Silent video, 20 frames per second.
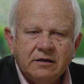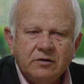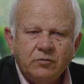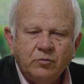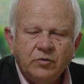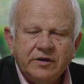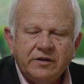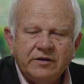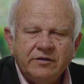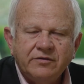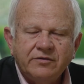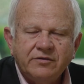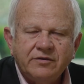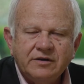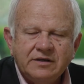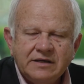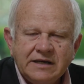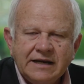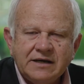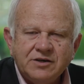with
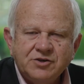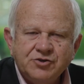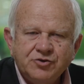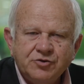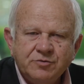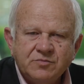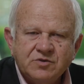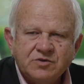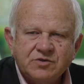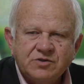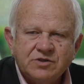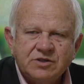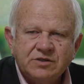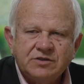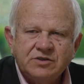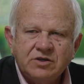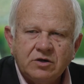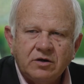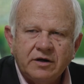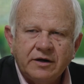NET tumours, the
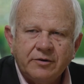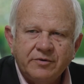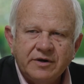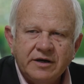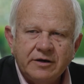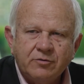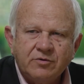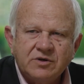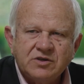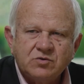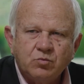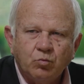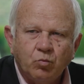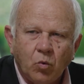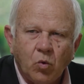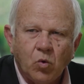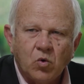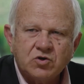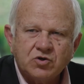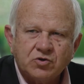diarrhea is
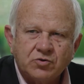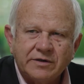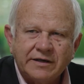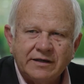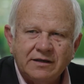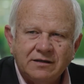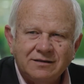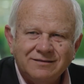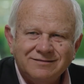watery,